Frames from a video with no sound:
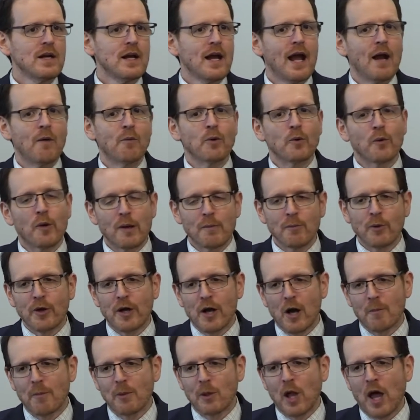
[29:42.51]
and we were able to
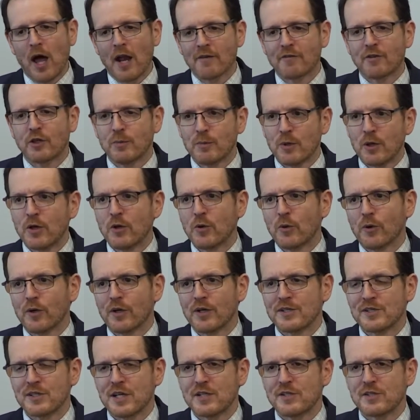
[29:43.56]
help a lot of community
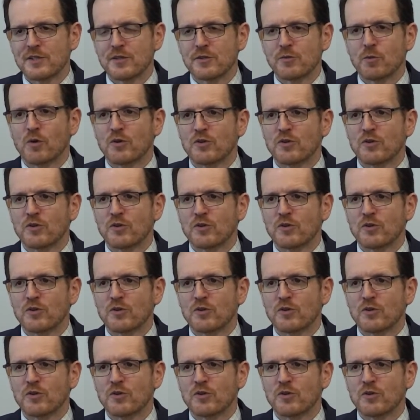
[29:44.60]
organizations as well.